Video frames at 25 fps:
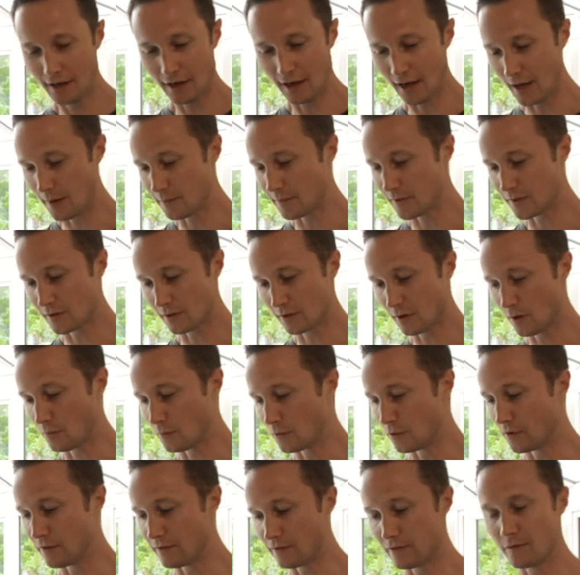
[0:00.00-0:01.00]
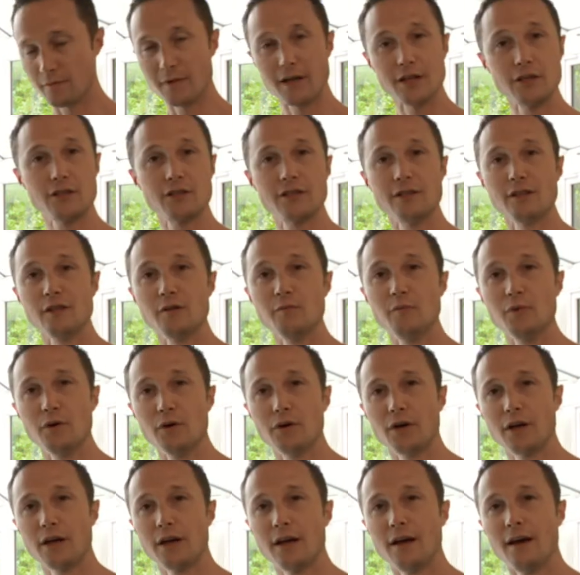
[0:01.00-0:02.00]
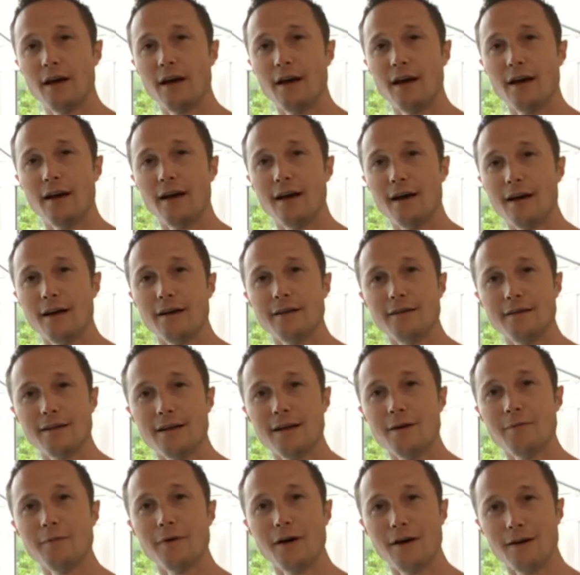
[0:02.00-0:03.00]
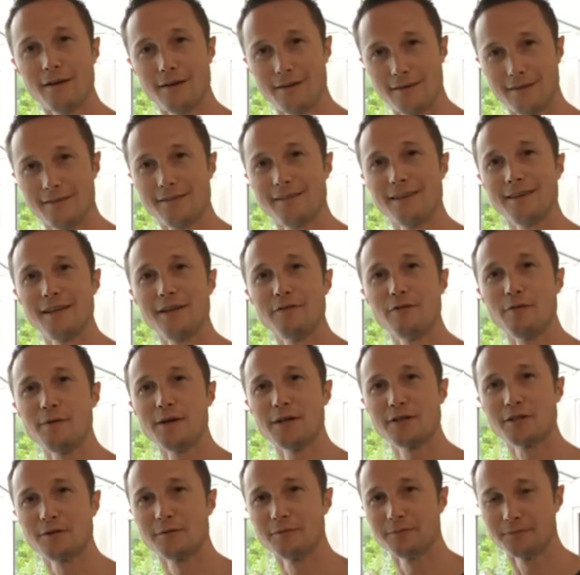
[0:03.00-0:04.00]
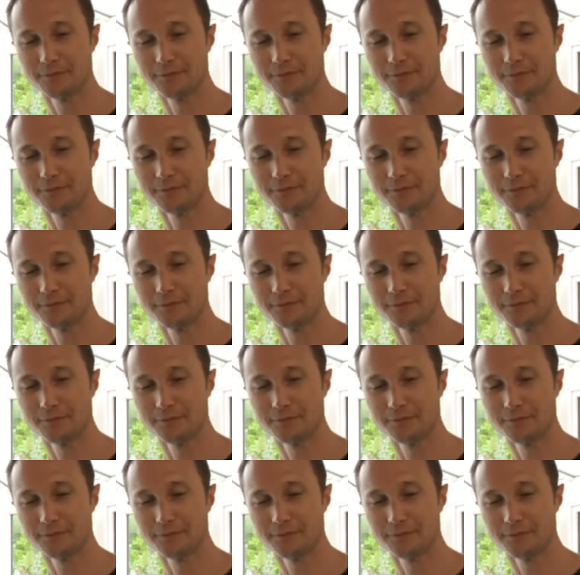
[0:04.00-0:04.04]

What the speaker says: and there's a lot more information in the book, and thank you very much.